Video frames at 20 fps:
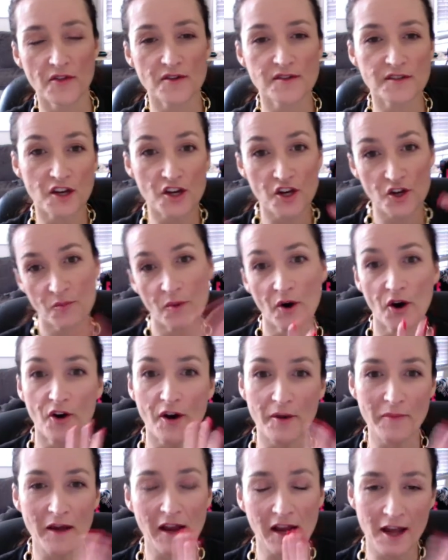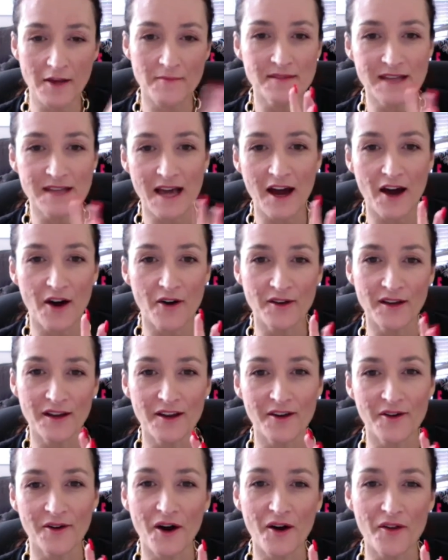a new program that comes out,
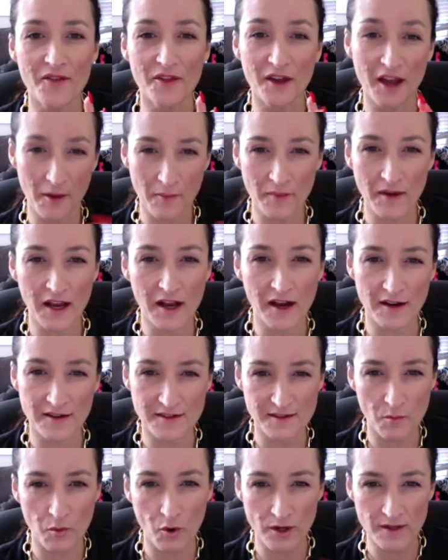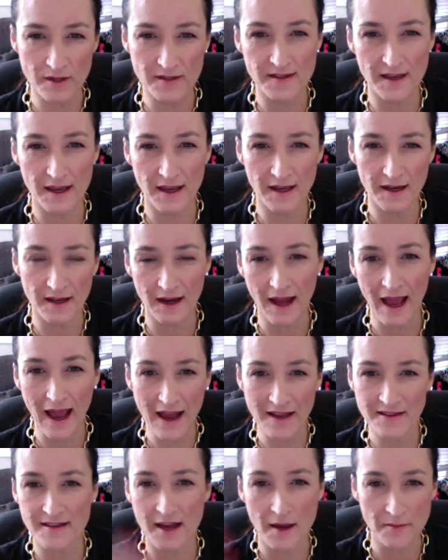the company kind of supports it and
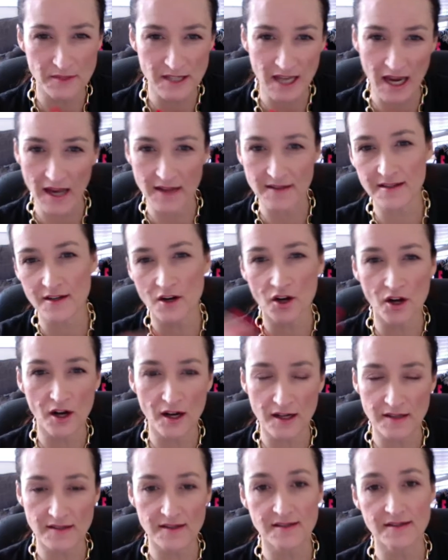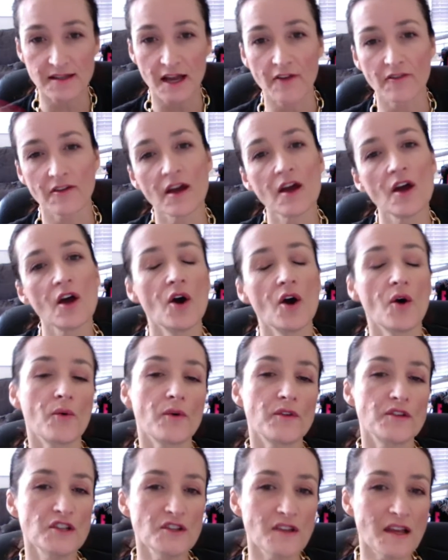adds updates and all kinds of stuff.
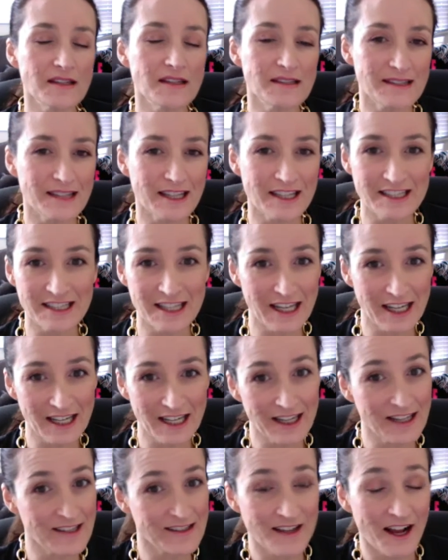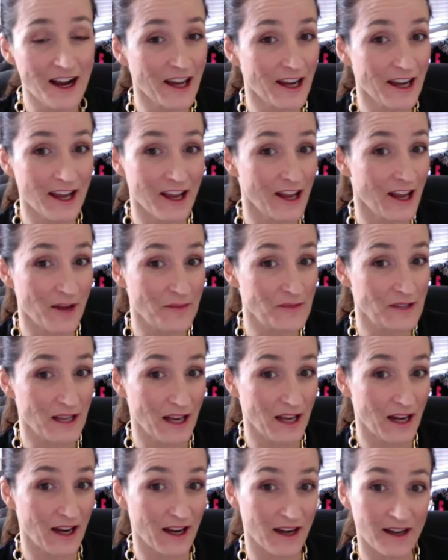With 2016, it's not going to get
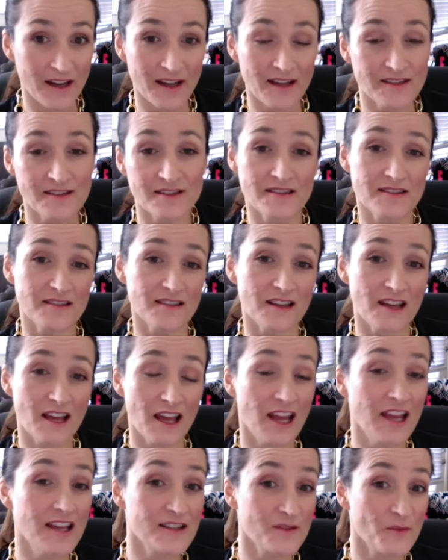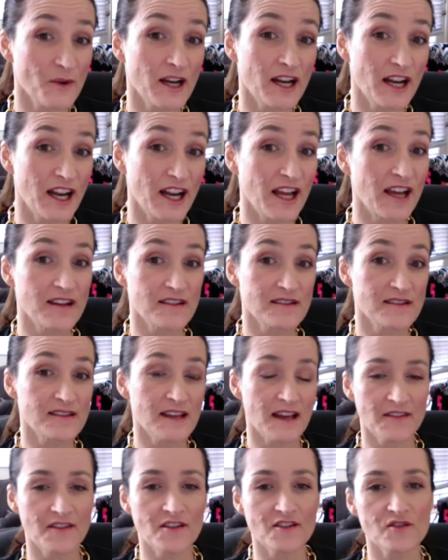updated. It is what it is,
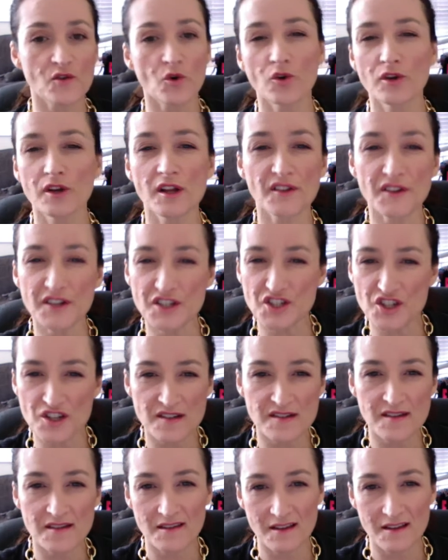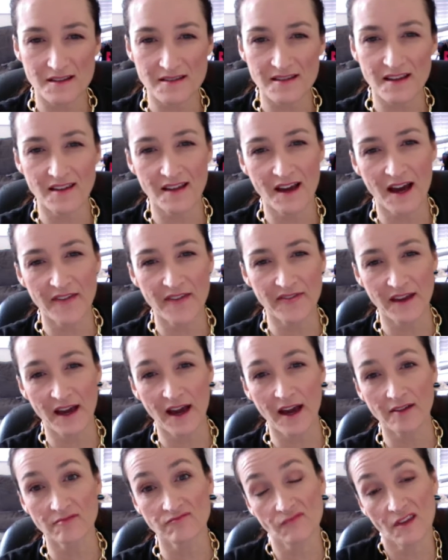and there's old glitches and things like that
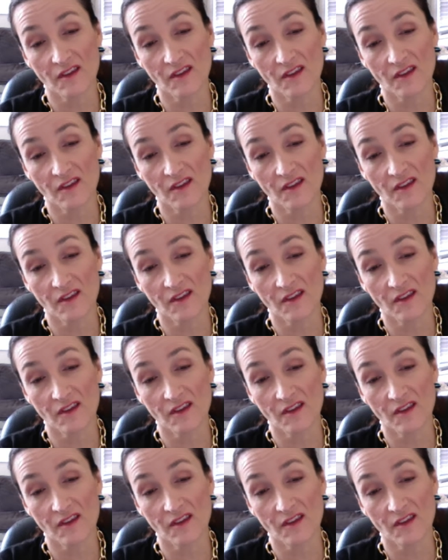that